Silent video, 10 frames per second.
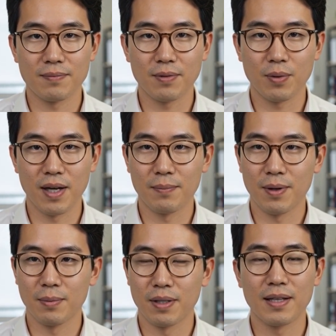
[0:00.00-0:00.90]
the RAM
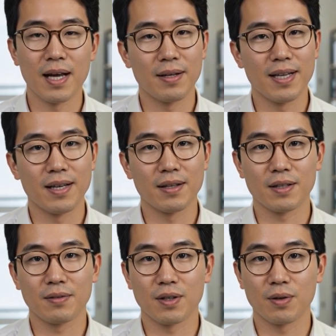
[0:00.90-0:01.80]
permanently allocated to
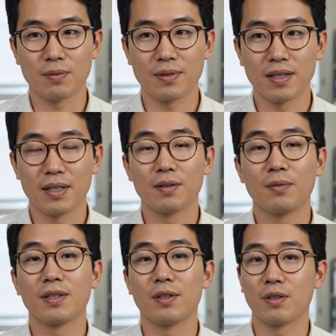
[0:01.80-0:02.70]
the virtual machine
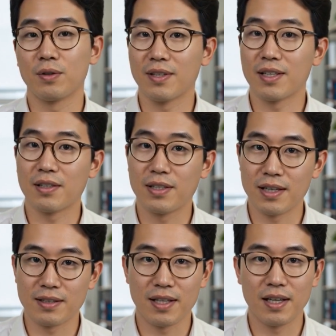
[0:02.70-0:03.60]
whether you're using it or
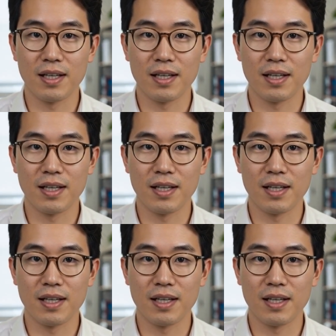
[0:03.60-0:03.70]
not,